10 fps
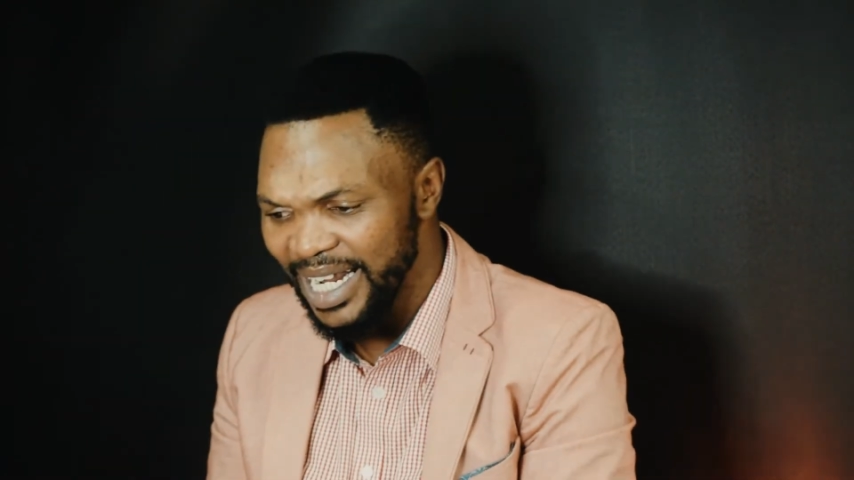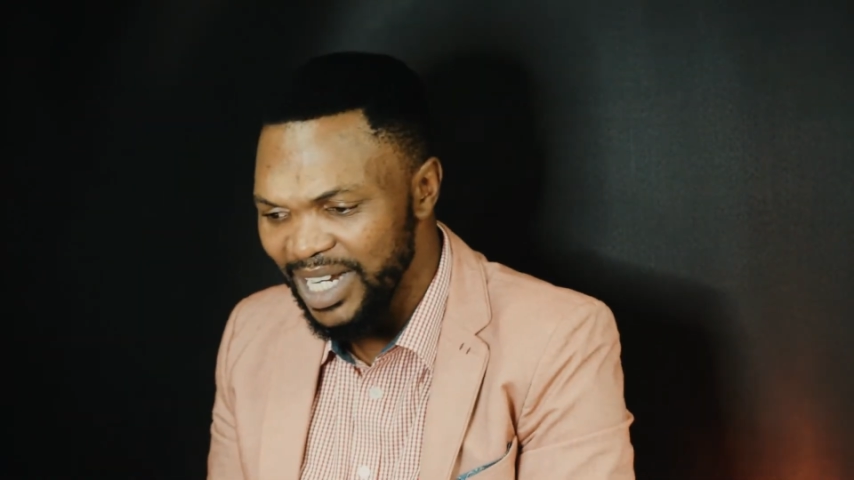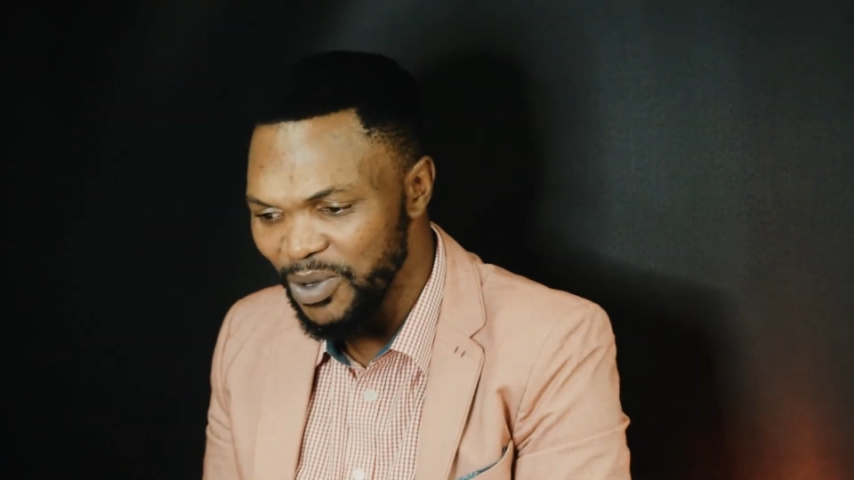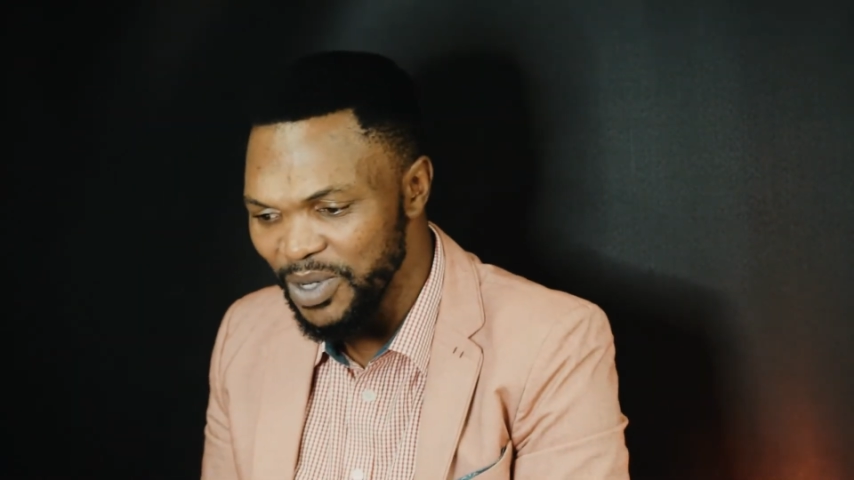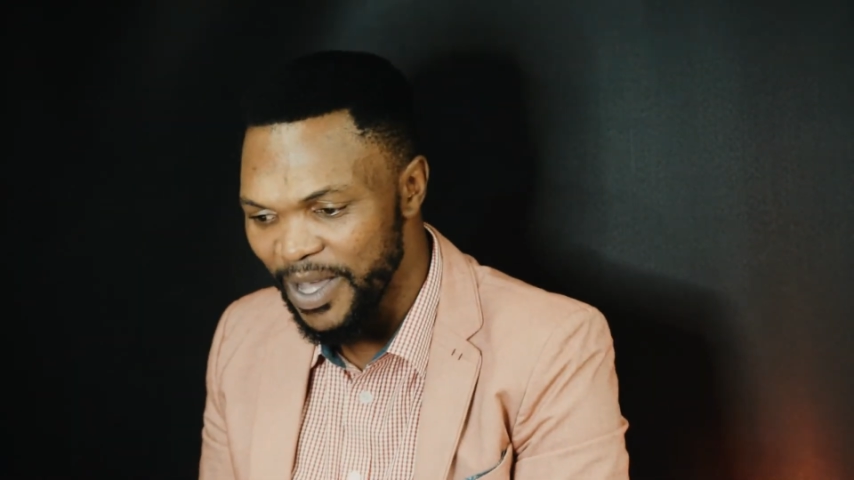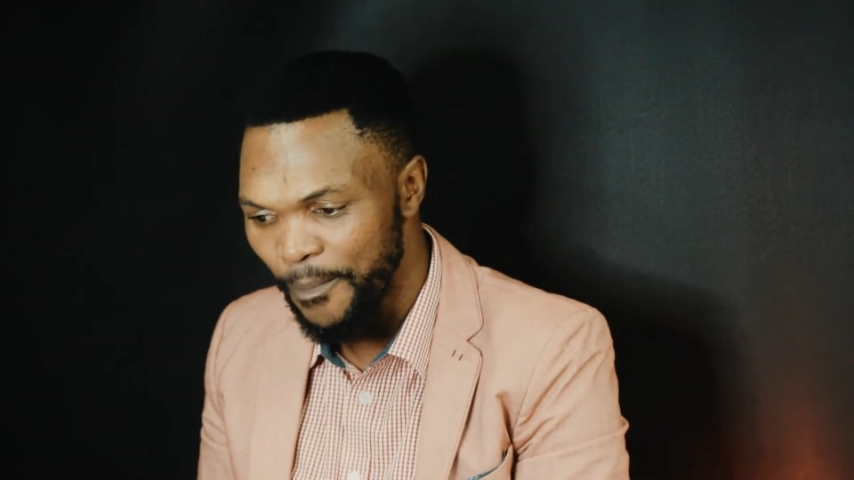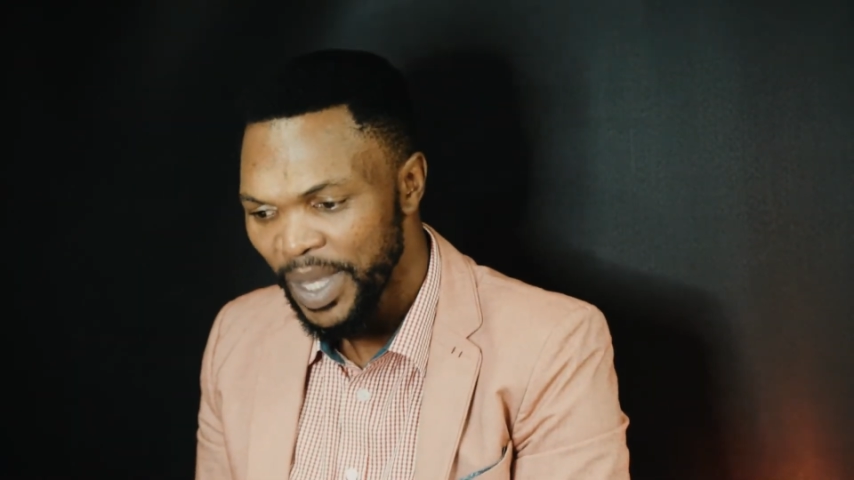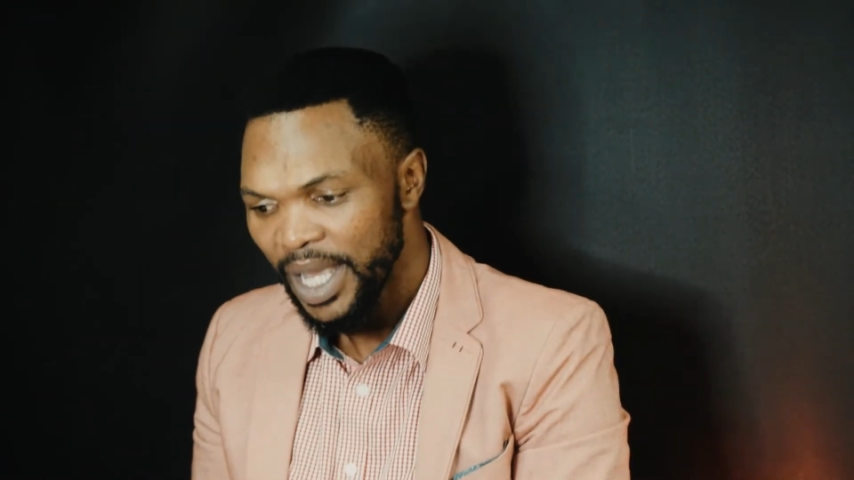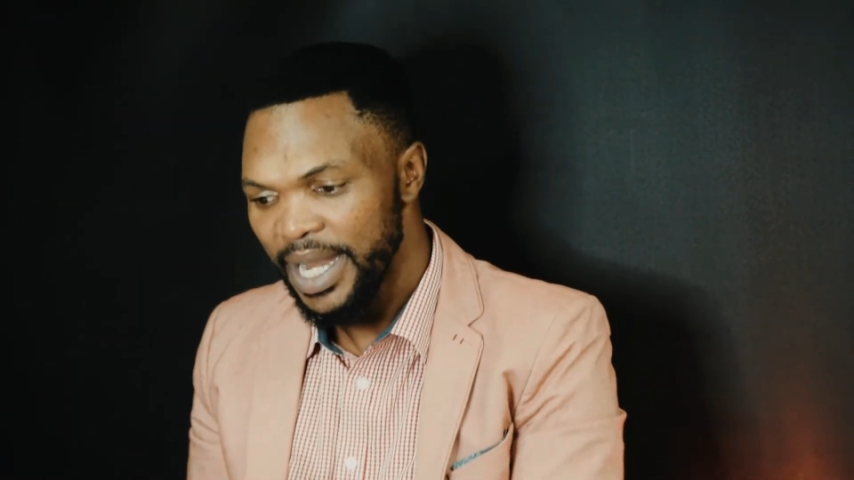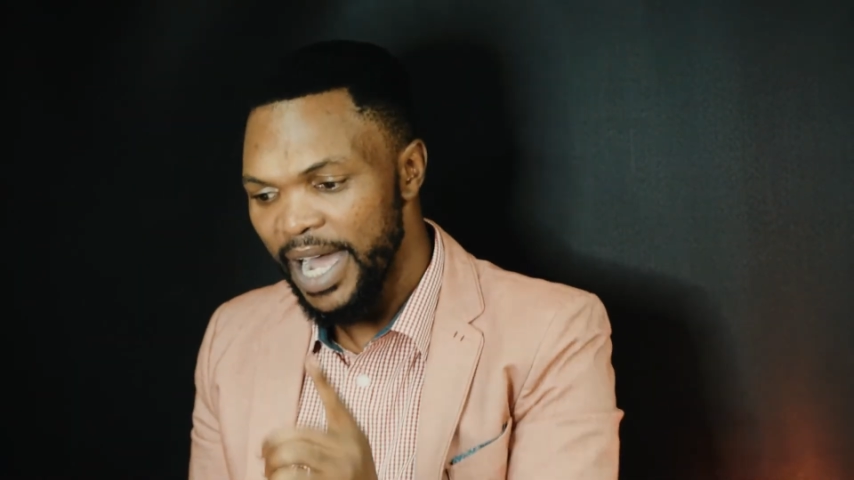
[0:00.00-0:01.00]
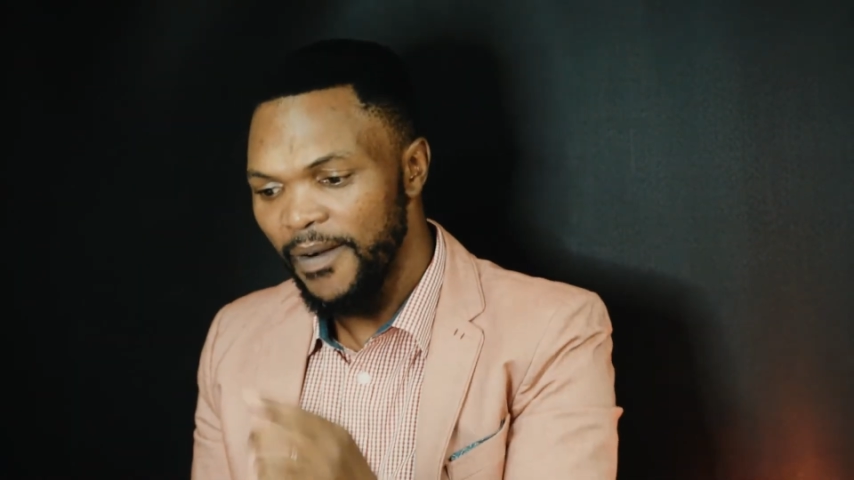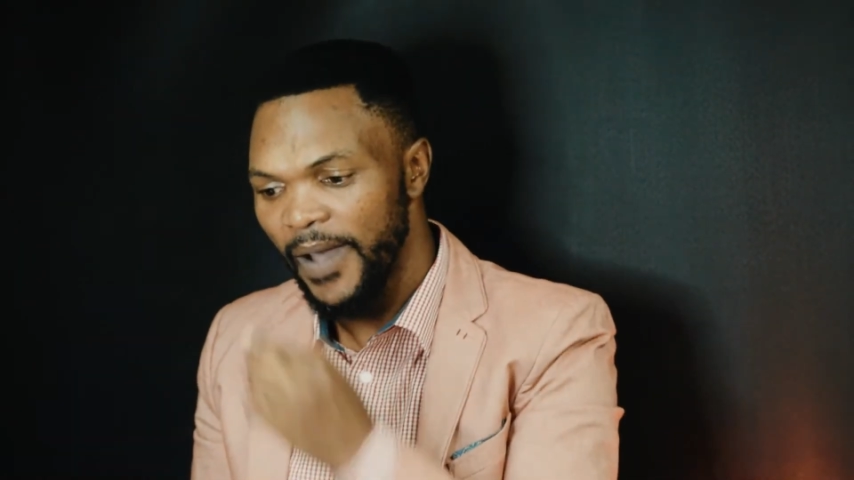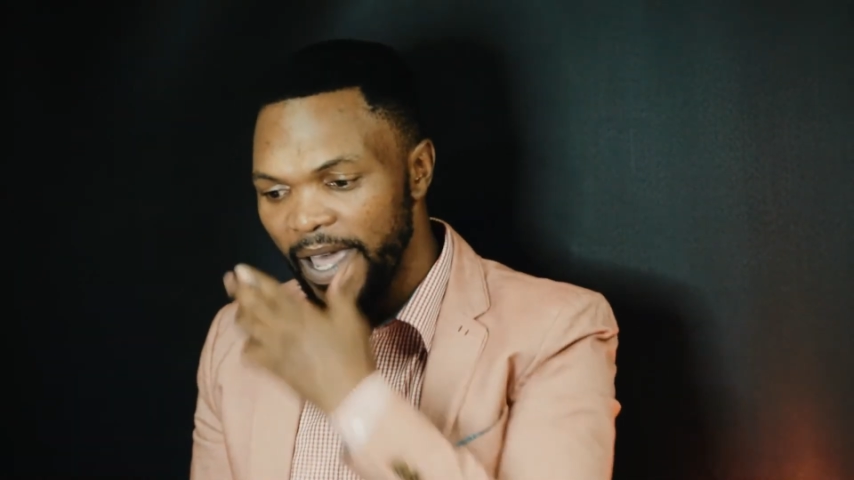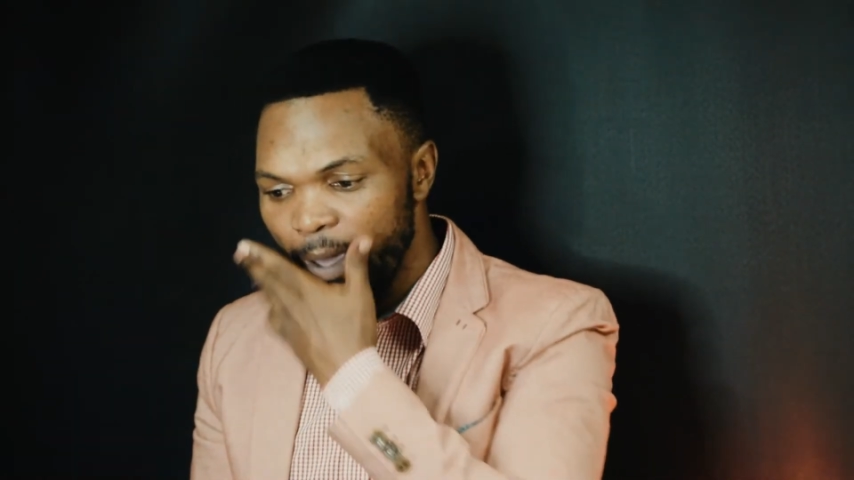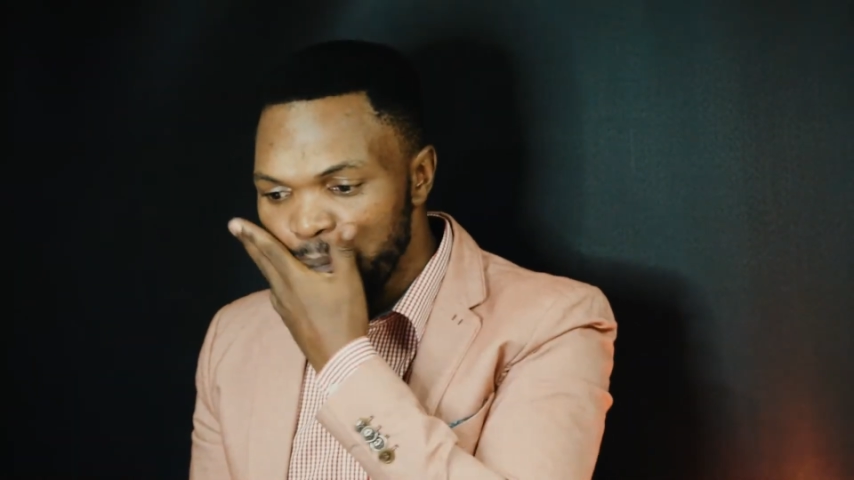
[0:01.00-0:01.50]
Hallelujah. Amen. Now,
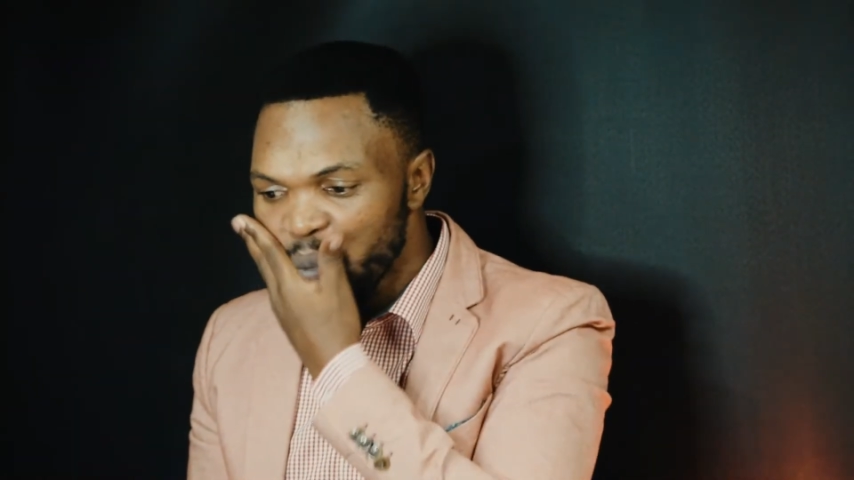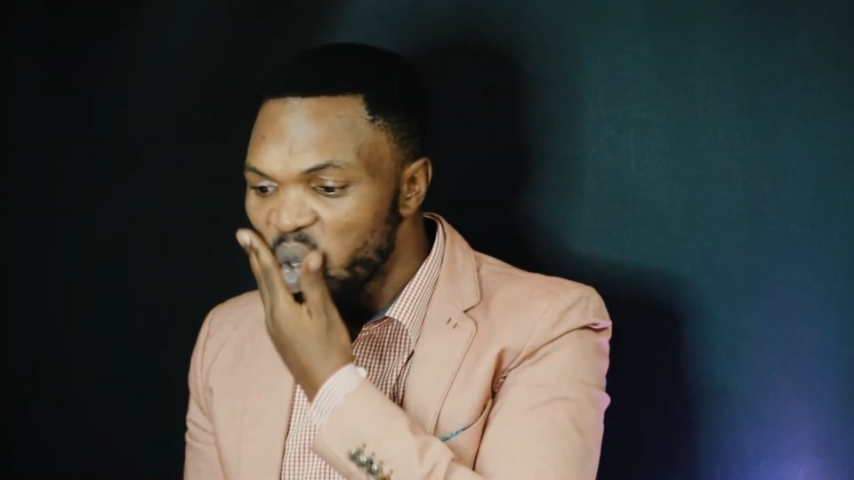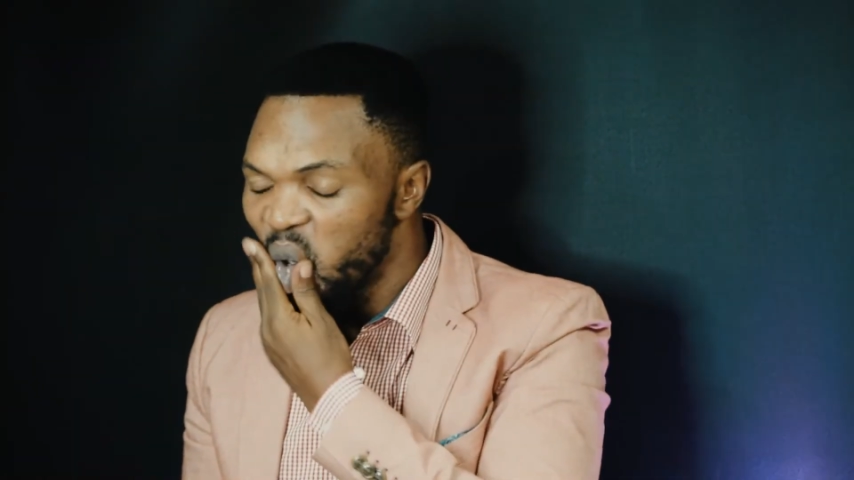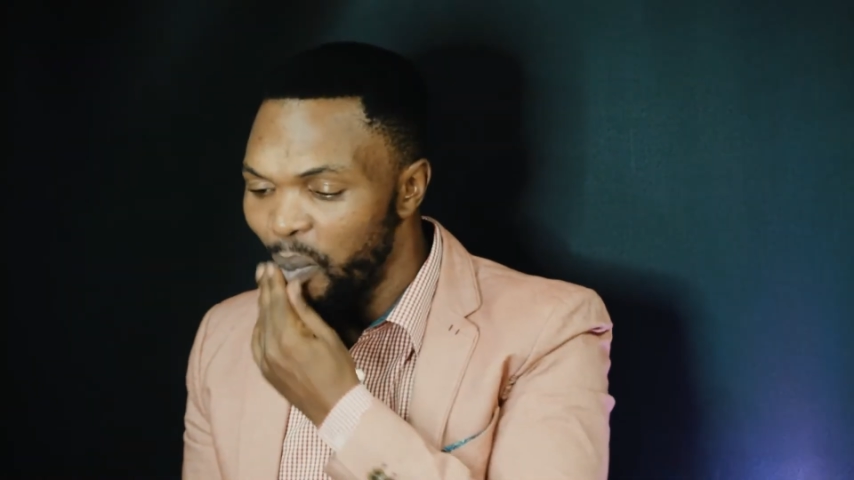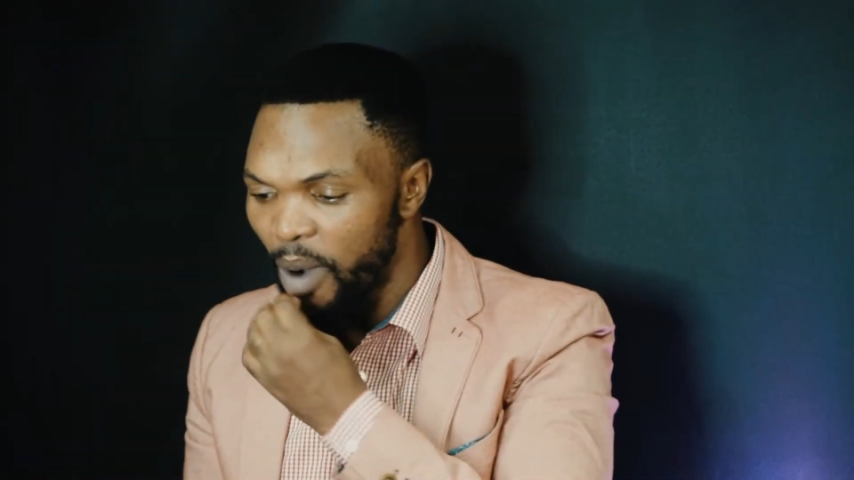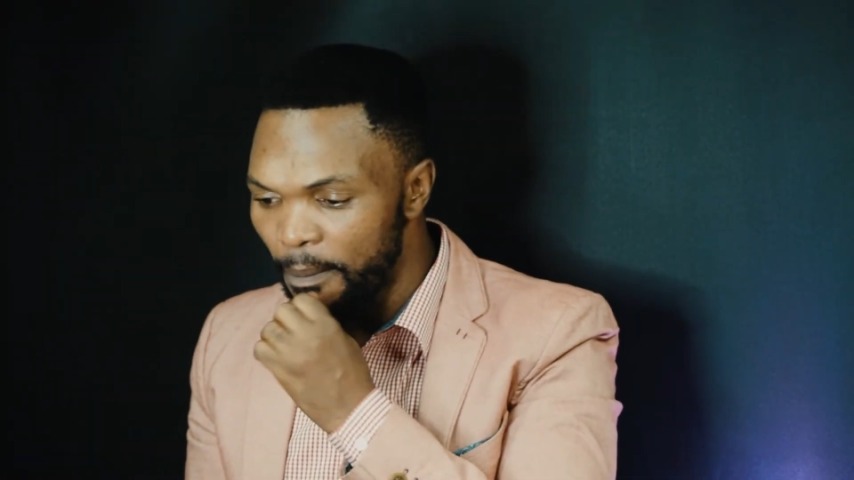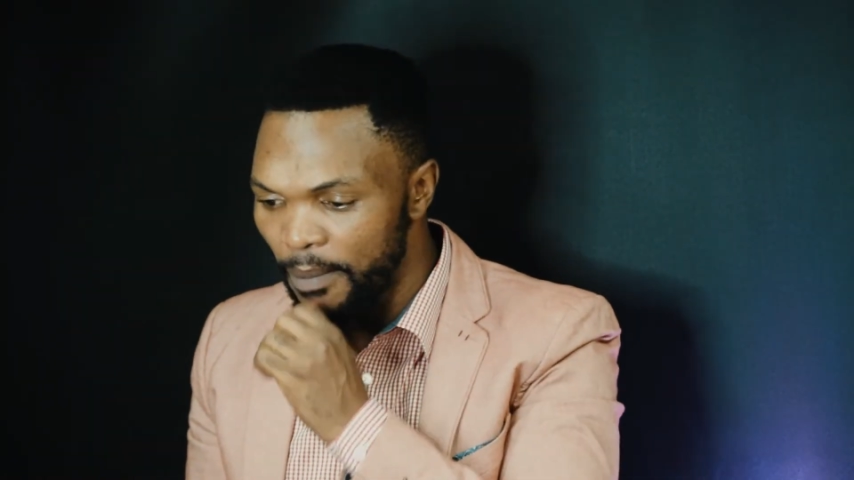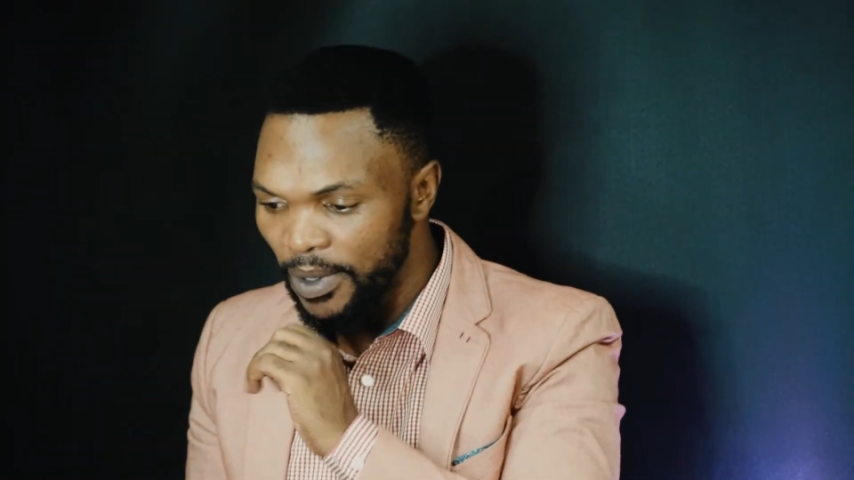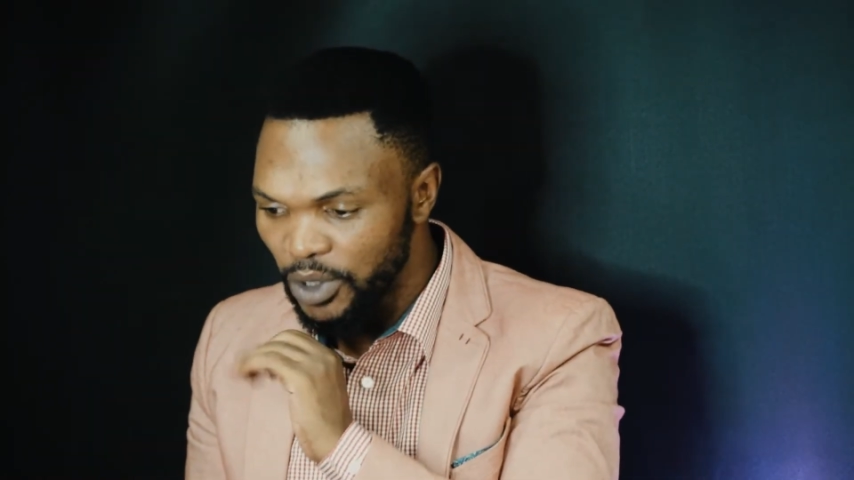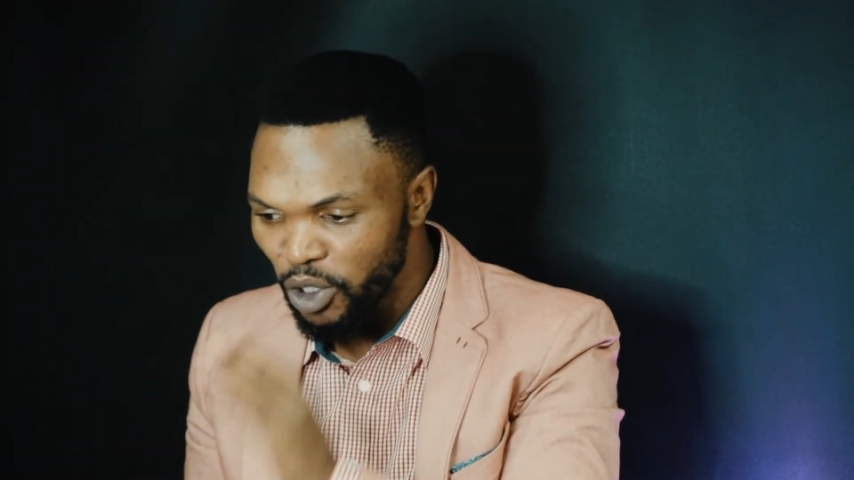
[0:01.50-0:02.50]
um,